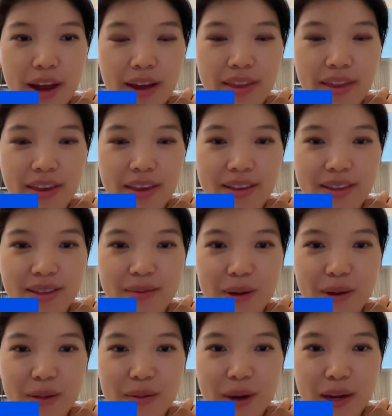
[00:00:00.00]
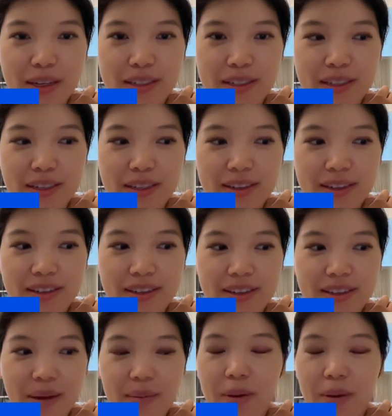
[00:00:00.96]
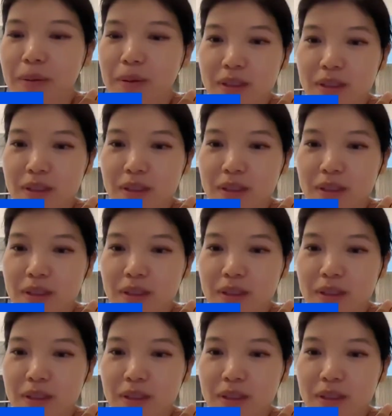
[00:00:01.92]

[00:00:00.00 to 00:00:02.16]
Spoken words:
I think that's the best way to get people.